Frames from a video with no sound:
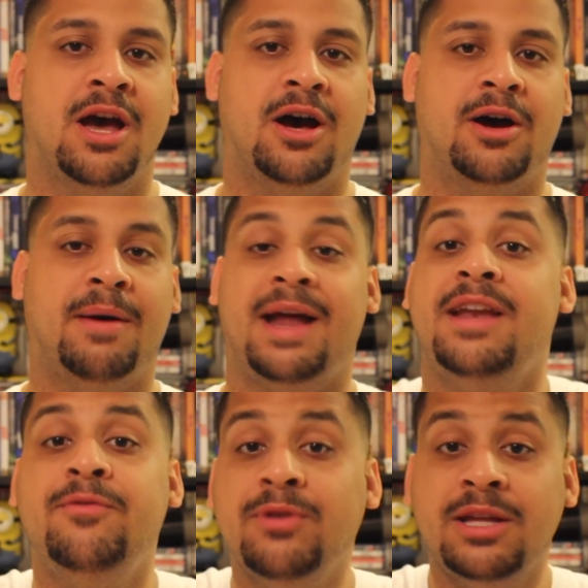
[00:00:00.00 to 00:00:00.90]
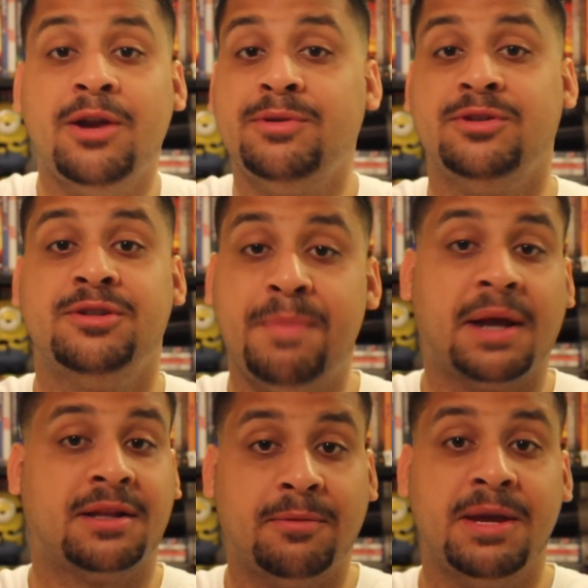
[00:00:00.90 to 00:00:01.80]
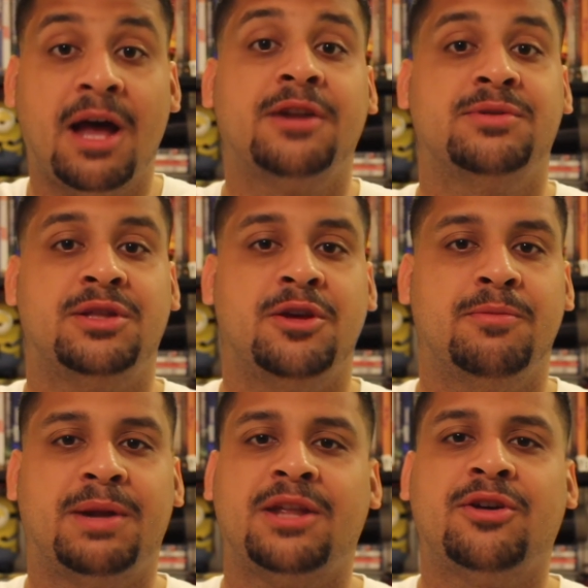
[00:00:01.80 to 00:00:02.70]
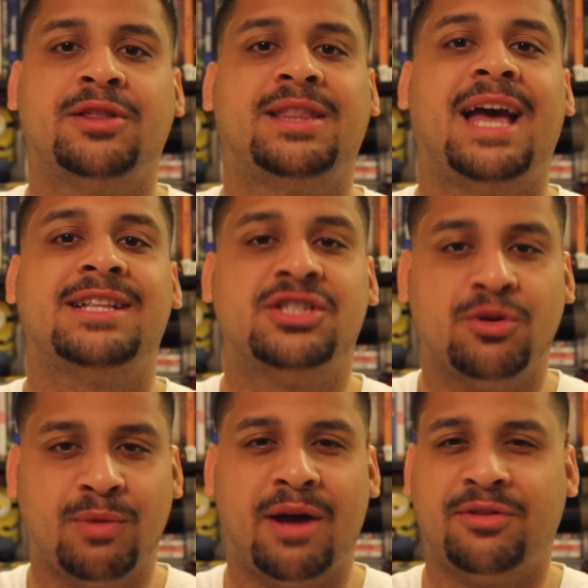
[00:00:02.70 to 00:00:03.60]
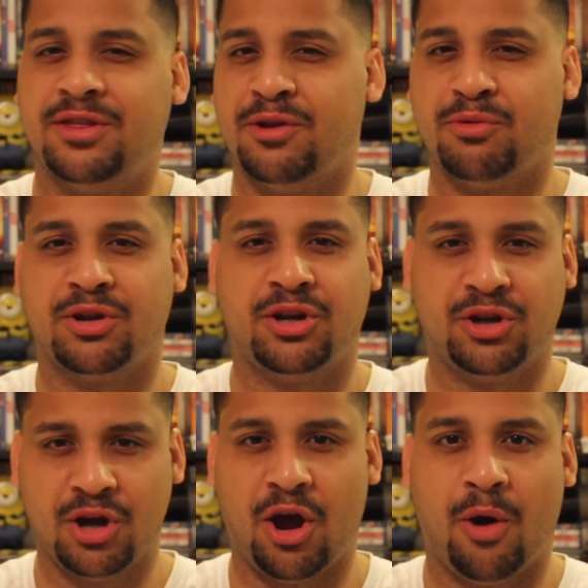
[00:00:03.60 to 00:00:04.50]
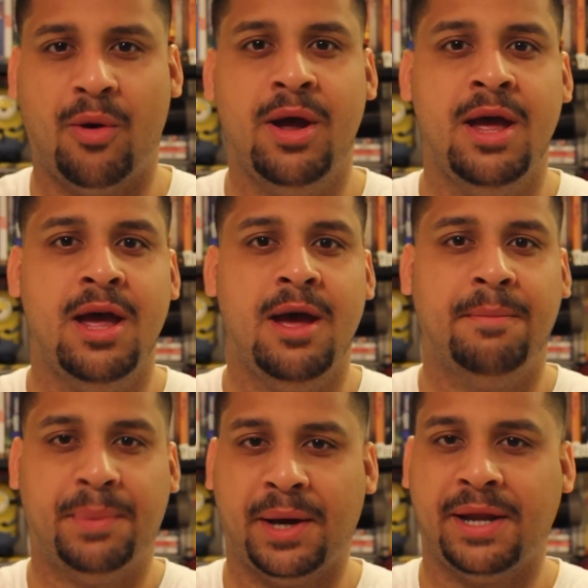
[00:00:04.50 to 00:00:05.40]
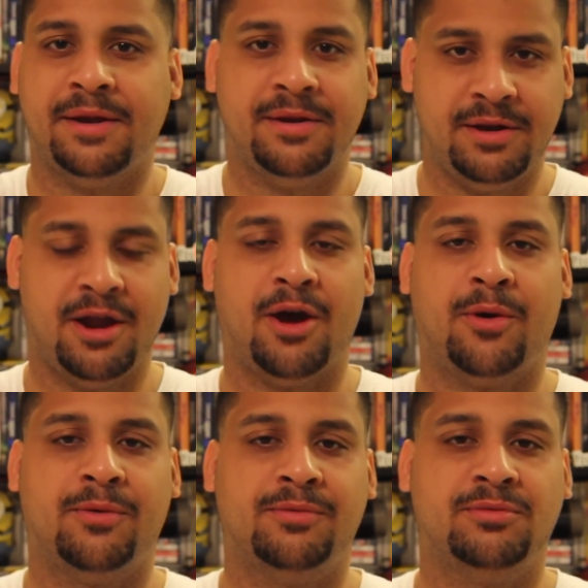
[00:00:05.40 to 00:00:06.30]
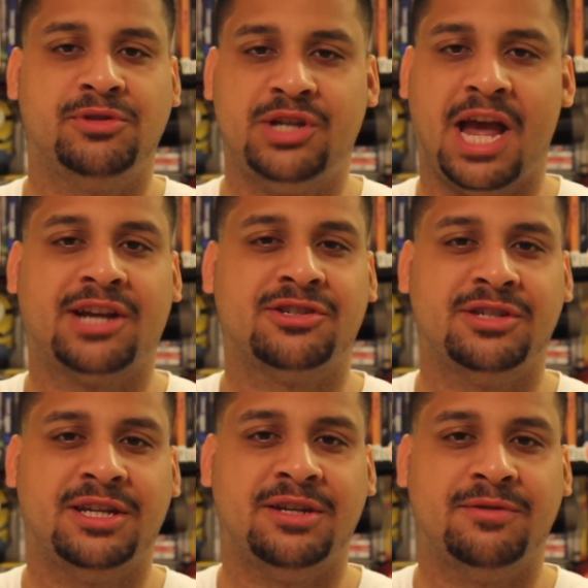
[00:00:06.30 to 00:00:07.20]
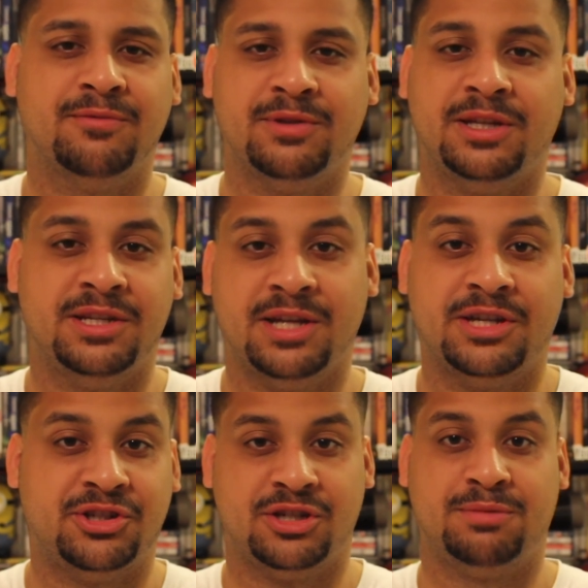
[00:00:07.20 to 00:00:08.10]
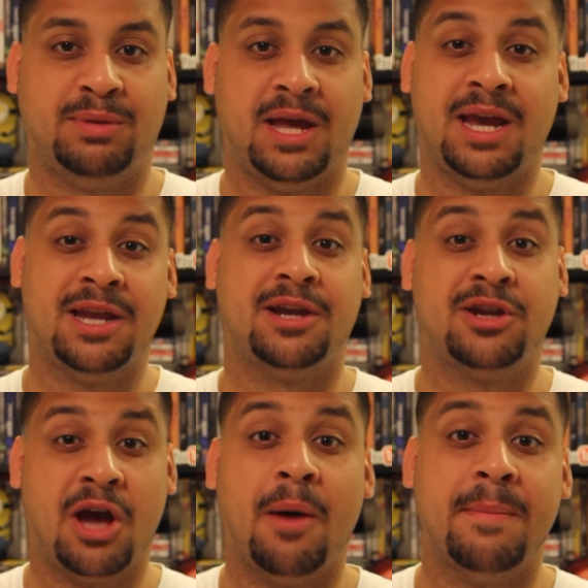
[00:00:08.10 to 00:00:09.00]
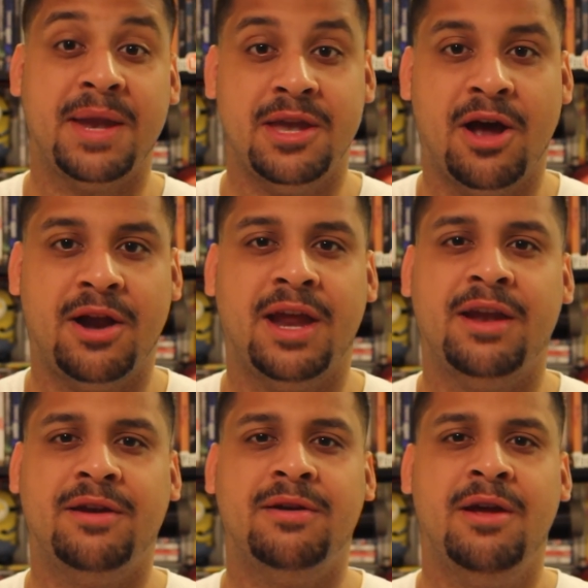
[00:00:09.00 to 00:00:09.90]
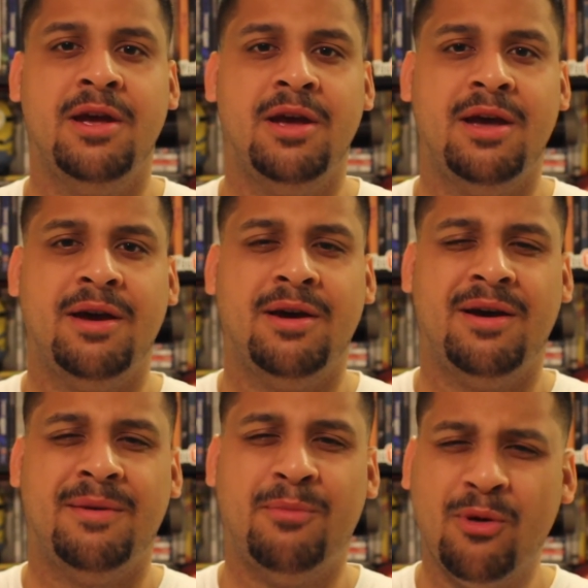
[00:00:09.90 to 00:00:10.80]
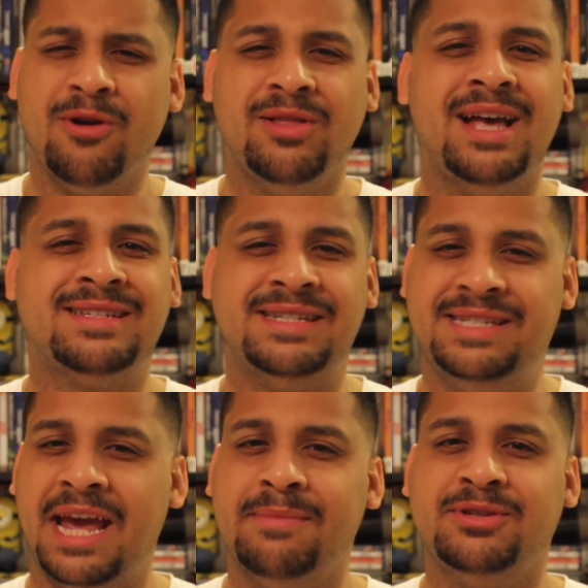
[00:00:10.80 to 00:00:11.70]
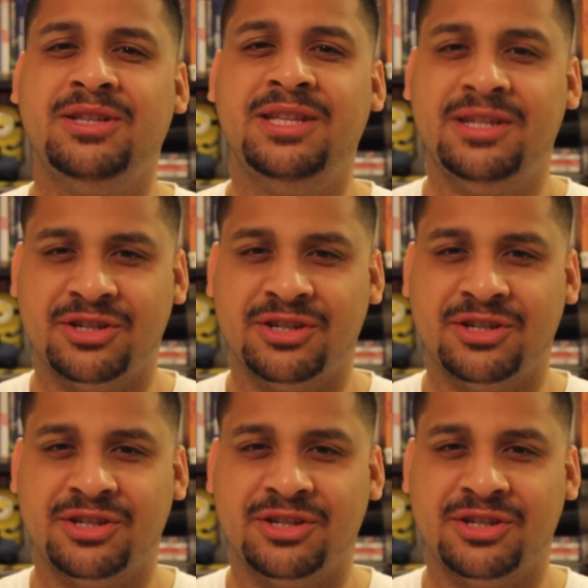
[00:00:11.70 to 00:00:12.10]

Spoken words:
I didn't really know what to expect, I'll be honest with you, but I thought that's the route that they were going to go. But no, she actually really does just play an incumbent nun, and more or less a damsel in